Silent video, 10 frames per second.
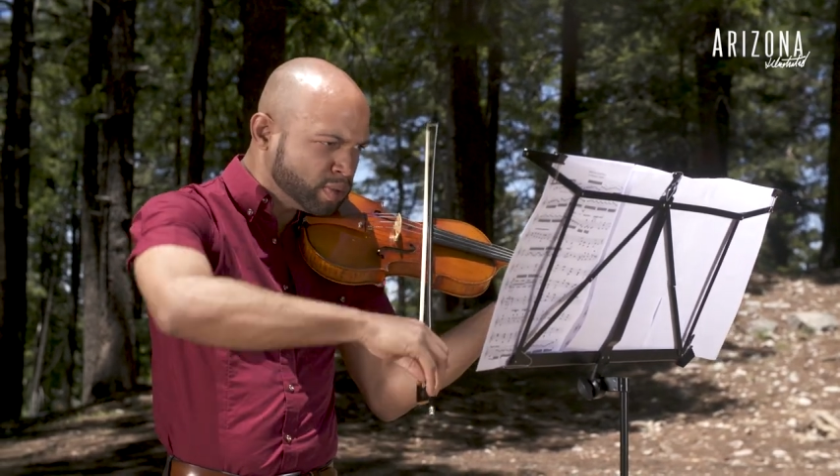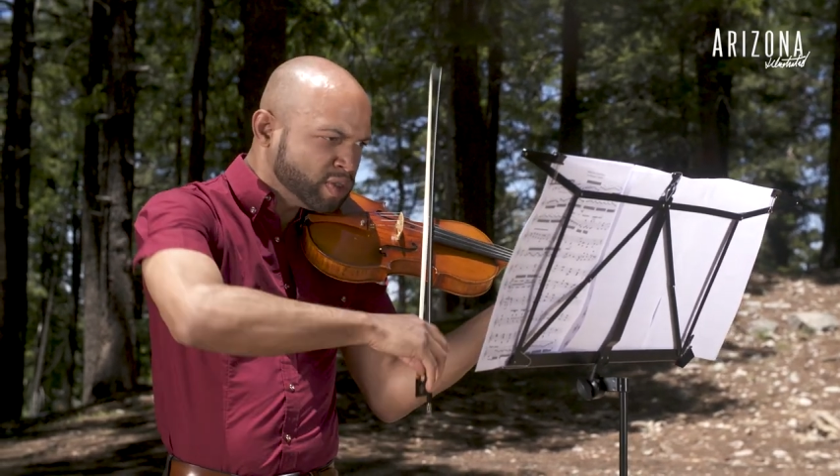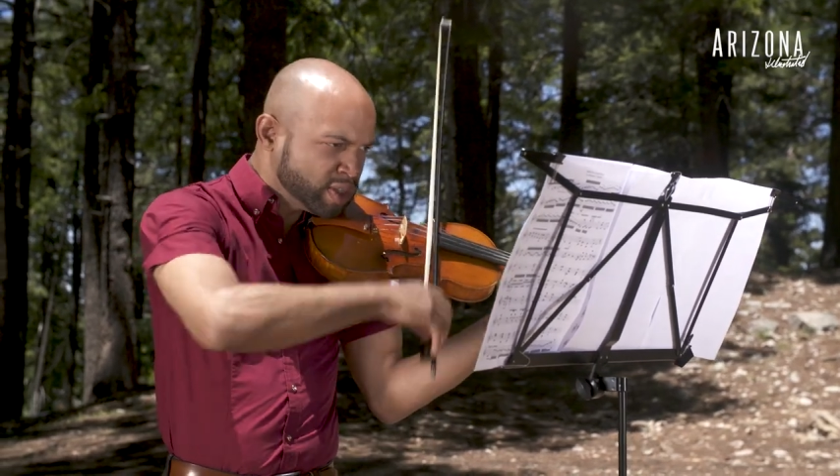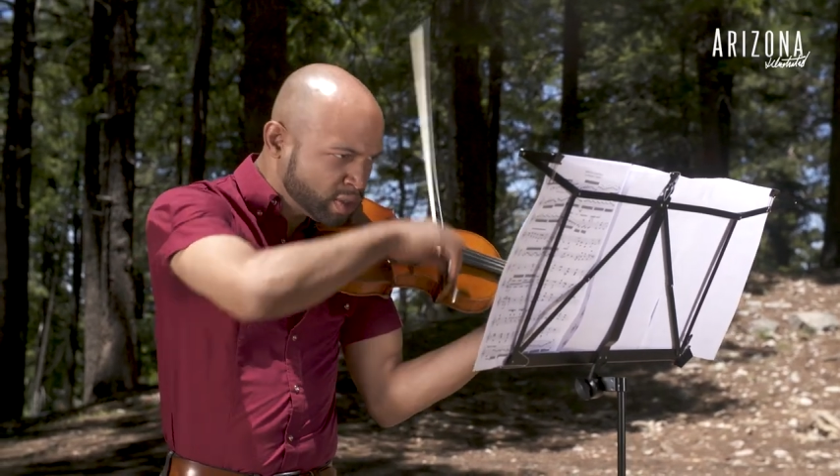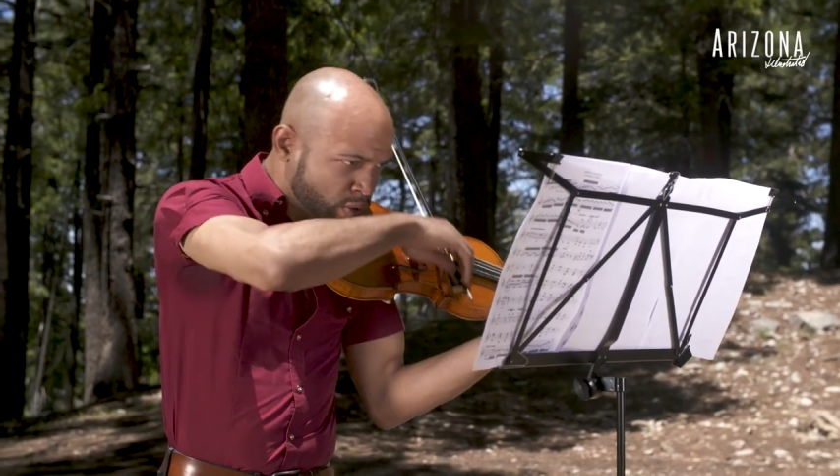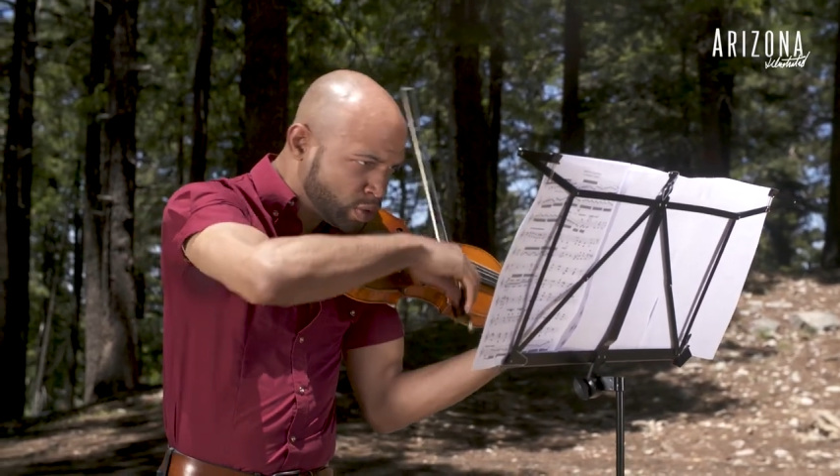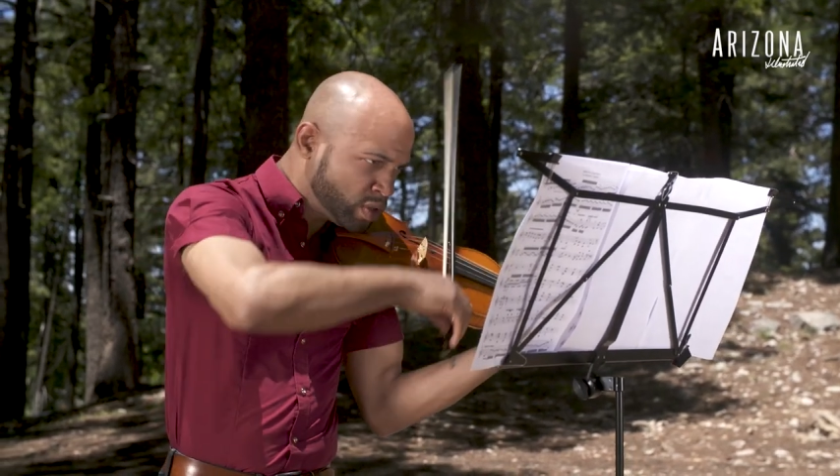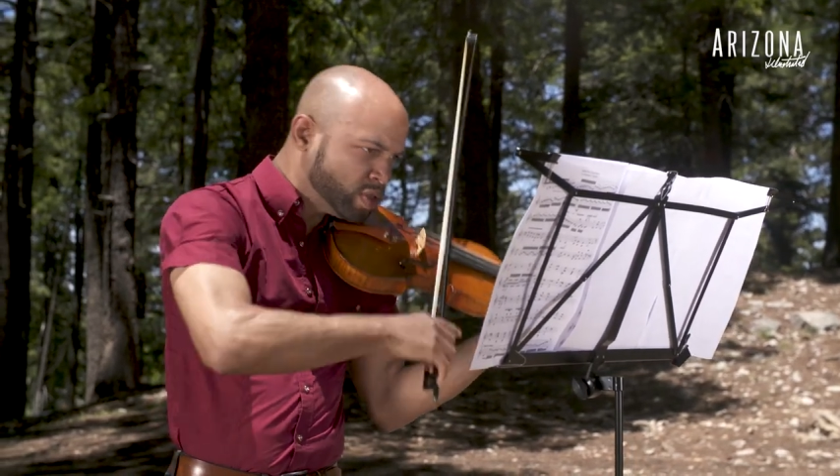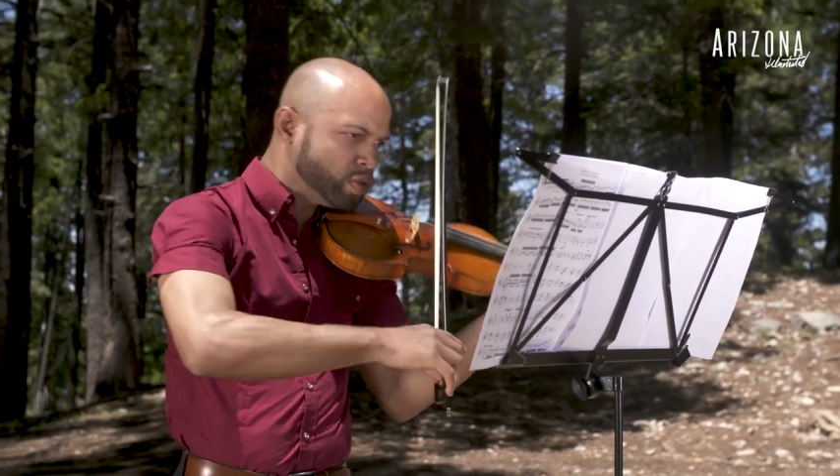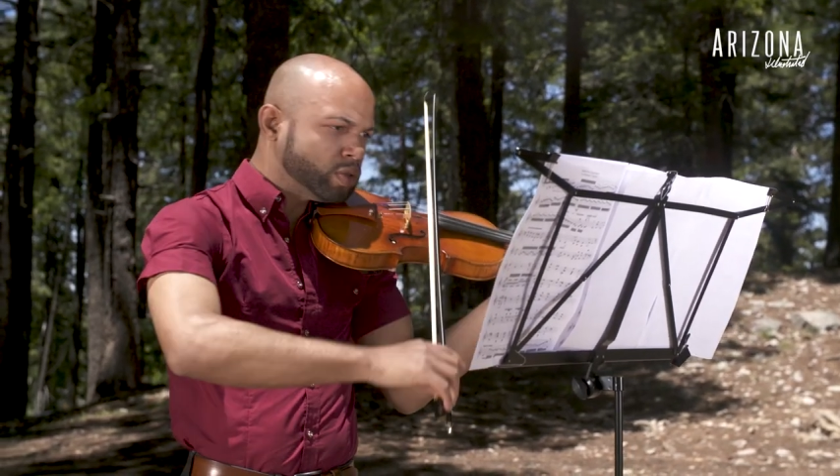
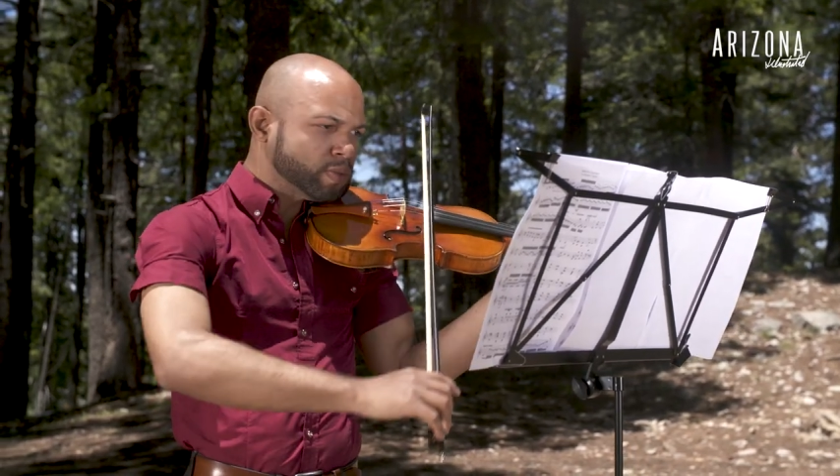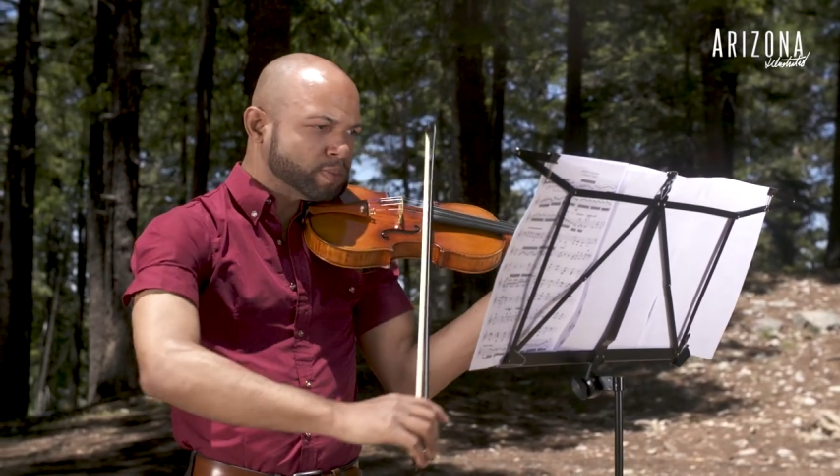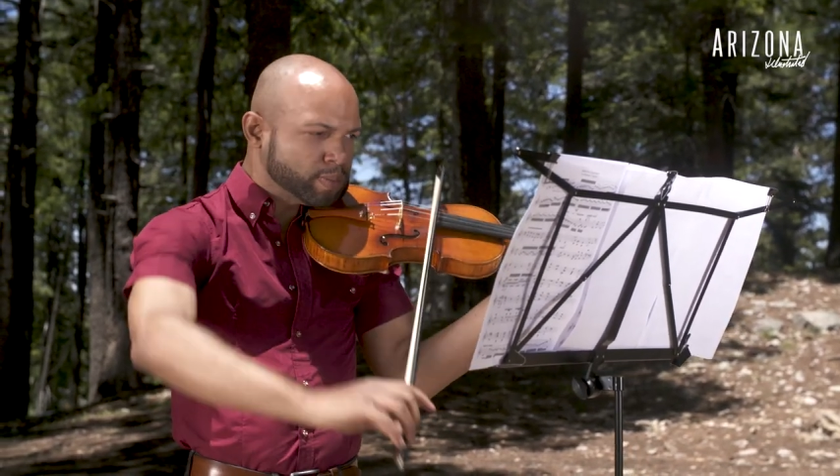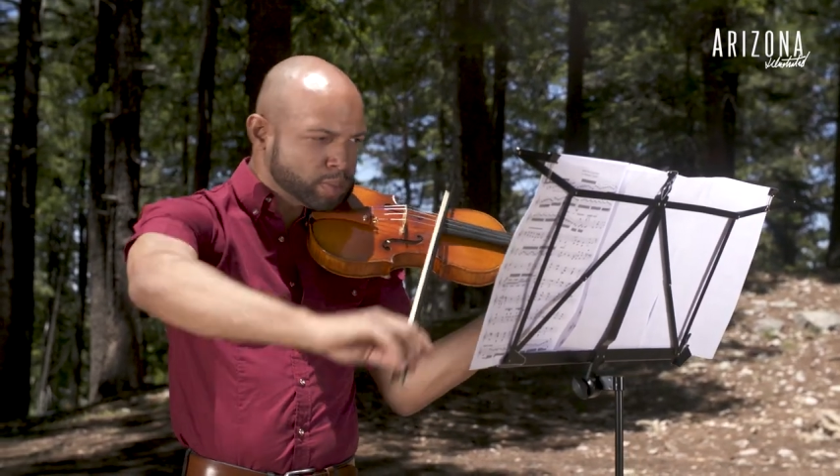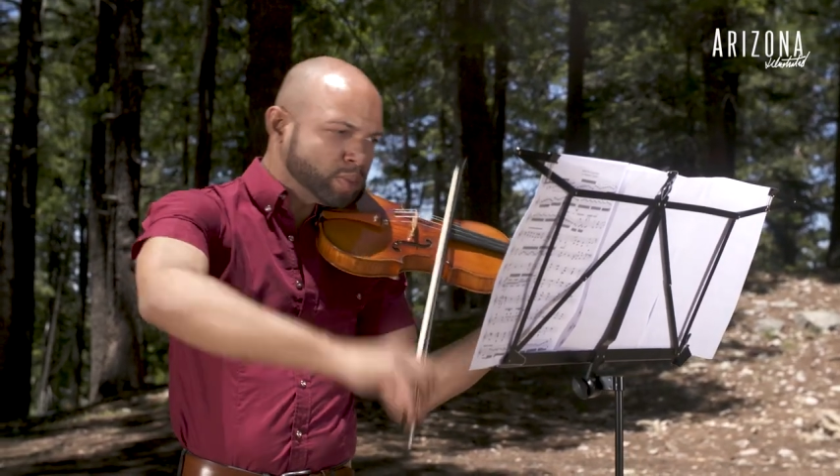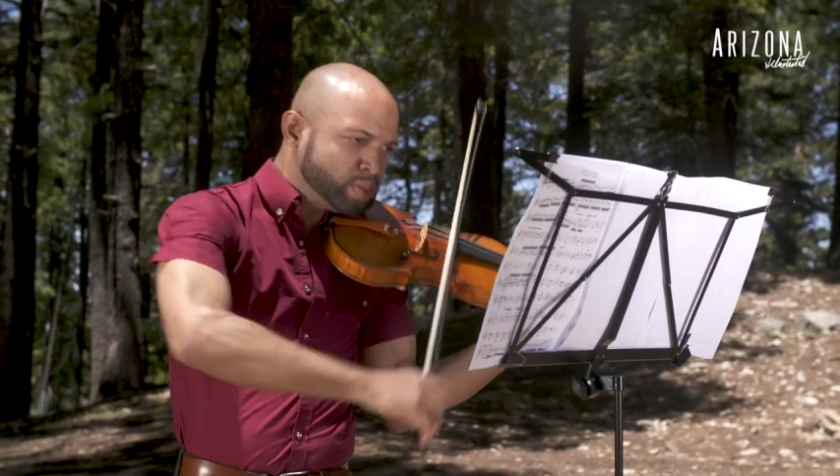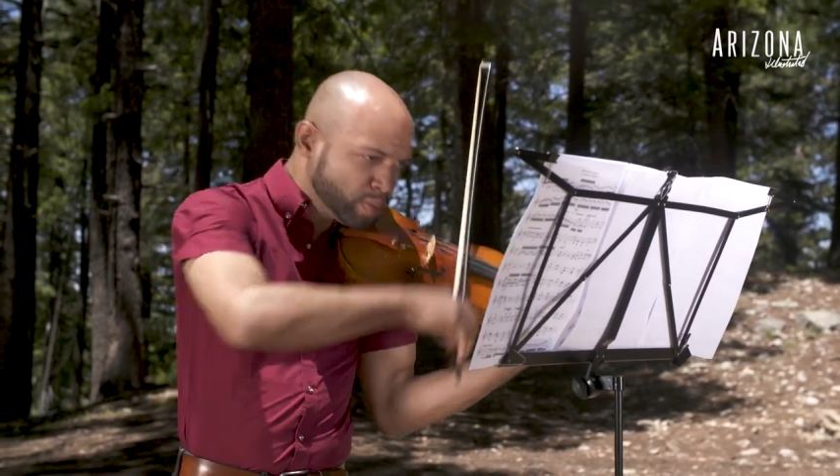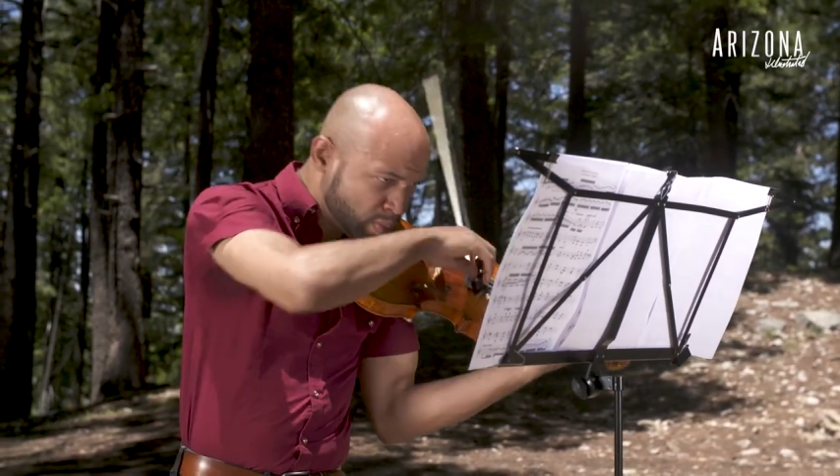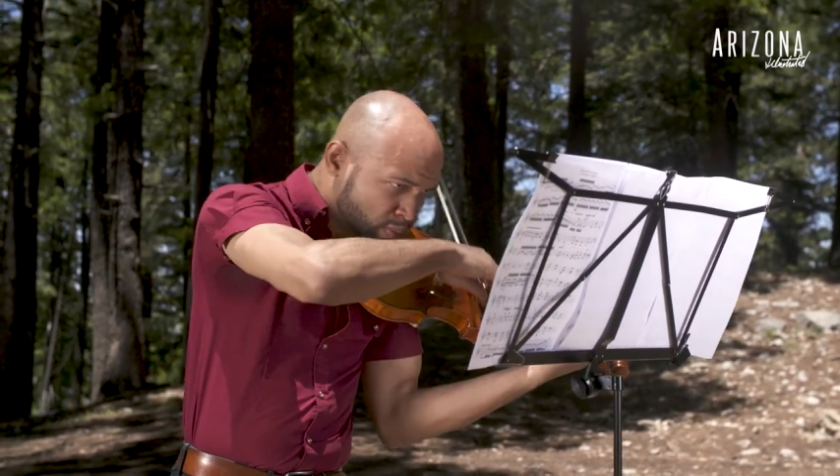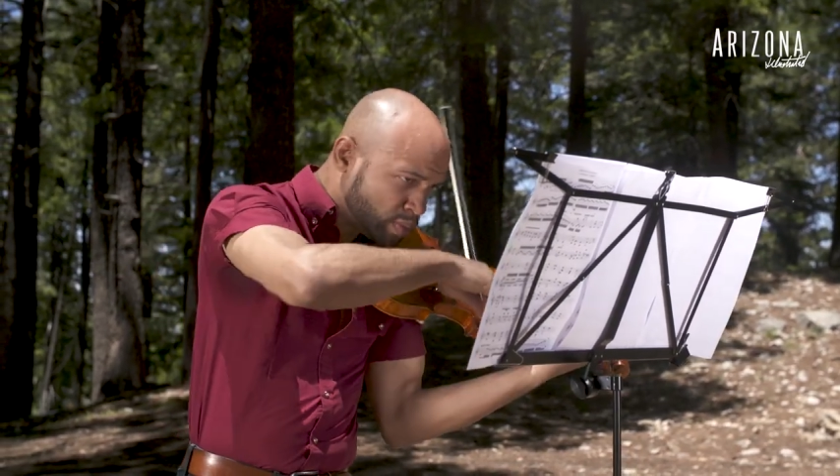and I've played my
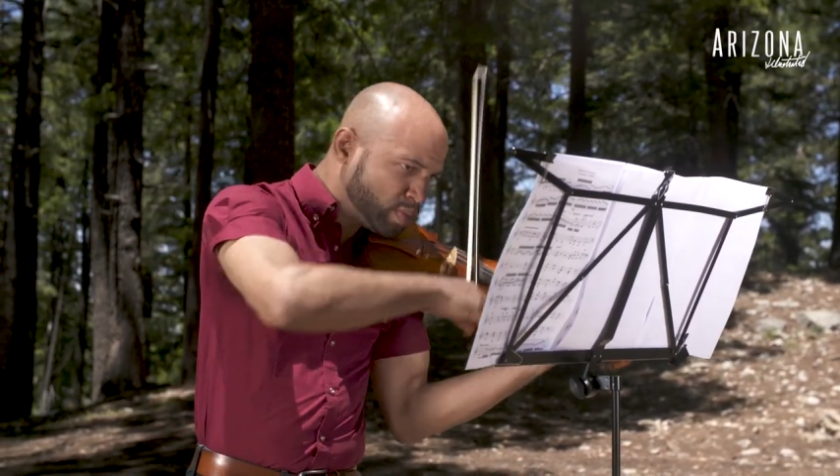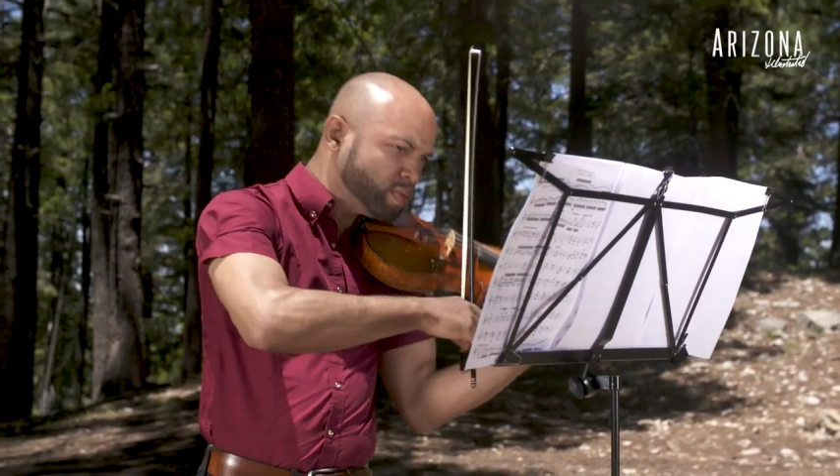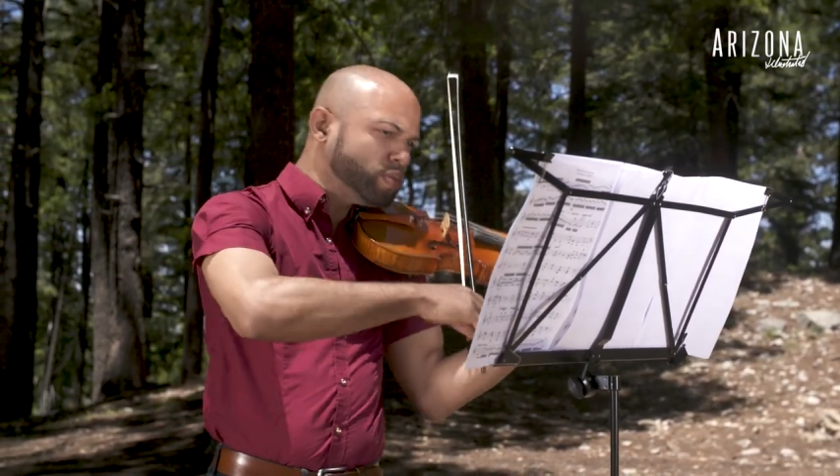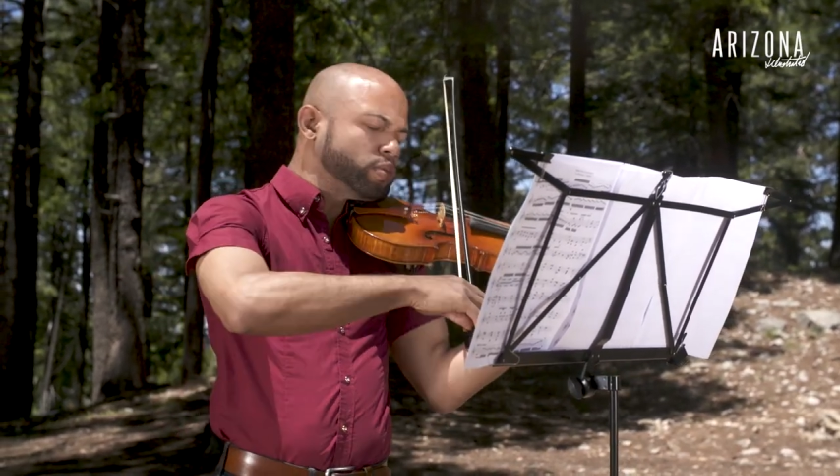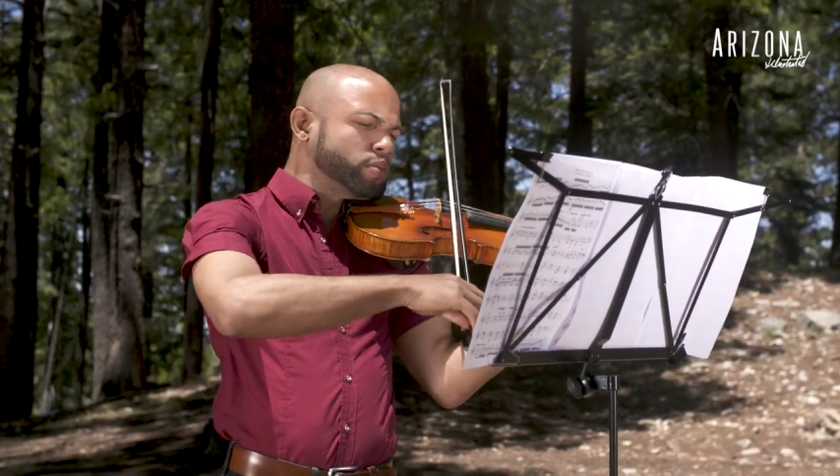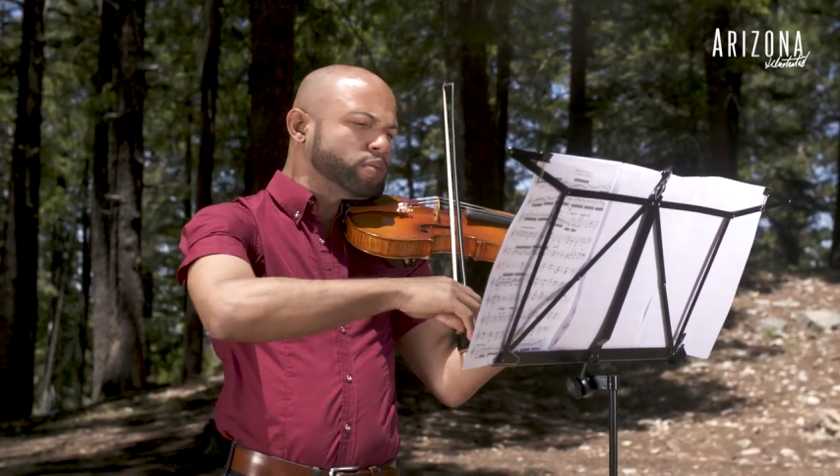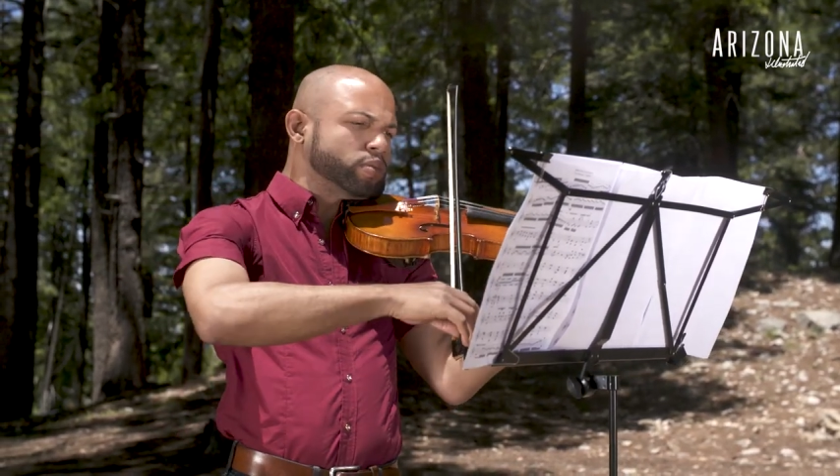violin up here.